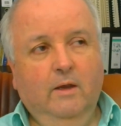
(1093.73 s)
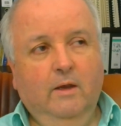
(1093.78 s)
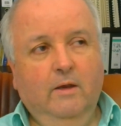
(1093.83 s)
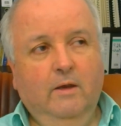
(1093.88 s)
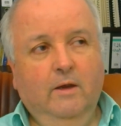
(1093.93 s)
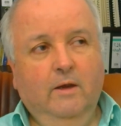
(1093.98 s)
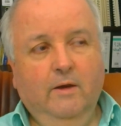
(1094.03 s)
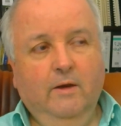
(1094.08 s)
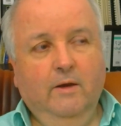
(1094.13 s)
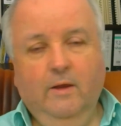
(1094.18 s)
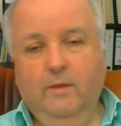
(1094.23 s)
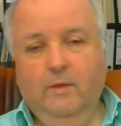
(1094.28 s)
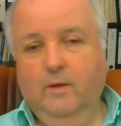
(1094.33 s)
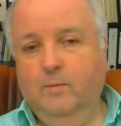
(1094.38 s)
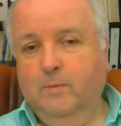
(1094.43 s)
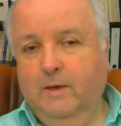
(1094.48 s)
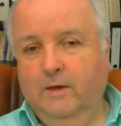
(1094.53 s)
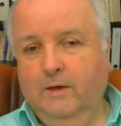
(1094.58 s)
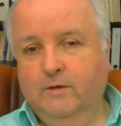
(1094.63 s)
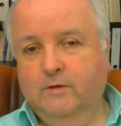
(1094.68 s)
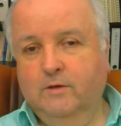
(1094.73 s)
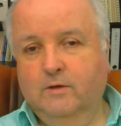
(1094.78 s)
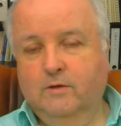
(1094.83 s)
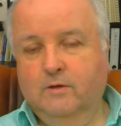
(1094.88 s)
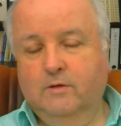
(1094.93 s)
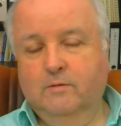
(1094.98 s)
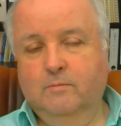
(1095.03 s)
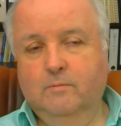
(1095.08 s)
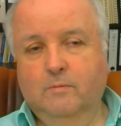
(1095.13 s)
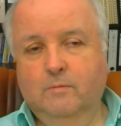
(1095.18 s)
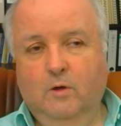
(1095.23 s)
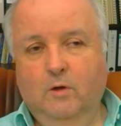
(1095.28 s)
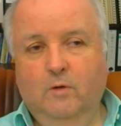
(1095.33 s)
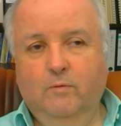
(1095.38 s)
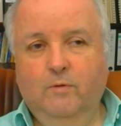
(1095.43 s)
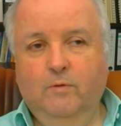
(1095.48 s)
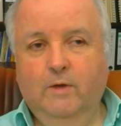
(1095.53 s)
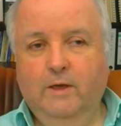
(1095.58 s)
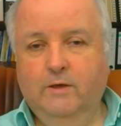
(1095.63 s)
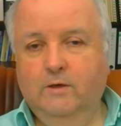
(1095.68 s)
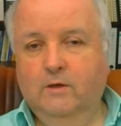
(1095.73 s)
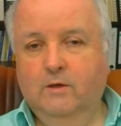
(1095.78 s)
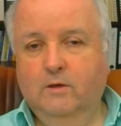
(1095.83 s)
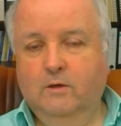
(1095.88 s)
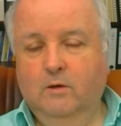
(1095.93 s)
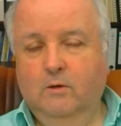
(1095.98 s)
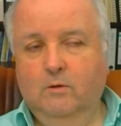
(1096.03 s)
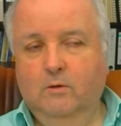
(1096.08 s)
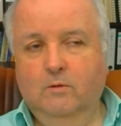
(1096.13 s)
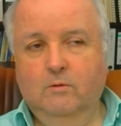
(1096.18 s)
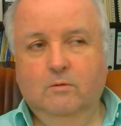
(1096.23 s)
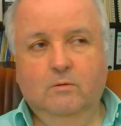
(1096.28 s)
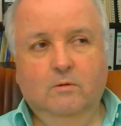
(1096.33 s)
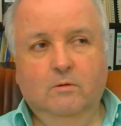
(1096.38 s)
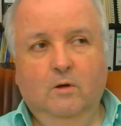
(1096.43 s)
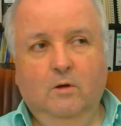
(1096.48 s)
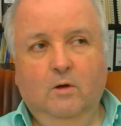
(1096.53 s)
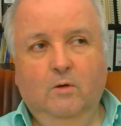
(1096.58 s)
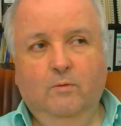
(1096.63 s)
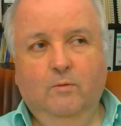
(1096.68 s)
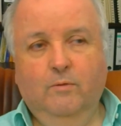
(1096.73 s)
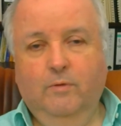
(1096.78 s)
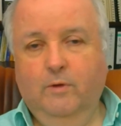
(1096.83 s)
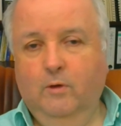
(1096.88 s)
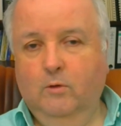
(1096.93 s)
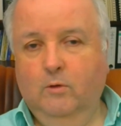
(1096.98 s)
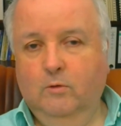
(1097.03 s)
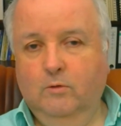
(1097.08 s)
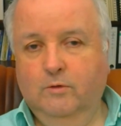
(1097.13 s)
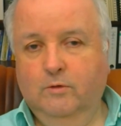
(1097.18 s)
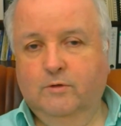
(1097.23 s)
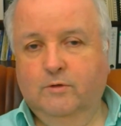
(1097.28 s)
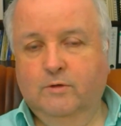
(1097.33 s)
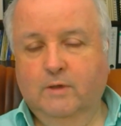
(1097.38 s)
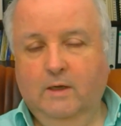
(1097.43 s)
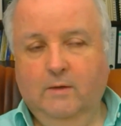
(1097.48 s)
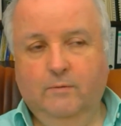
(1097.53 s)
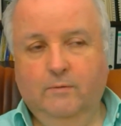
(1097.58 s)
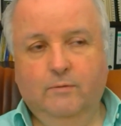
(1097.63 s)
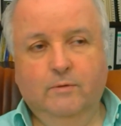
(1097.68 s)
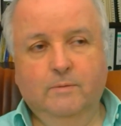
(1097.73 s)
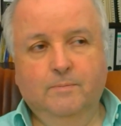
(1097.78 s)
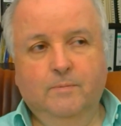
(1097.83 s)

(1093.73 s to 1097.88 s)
Another method of letting go of the old stuff.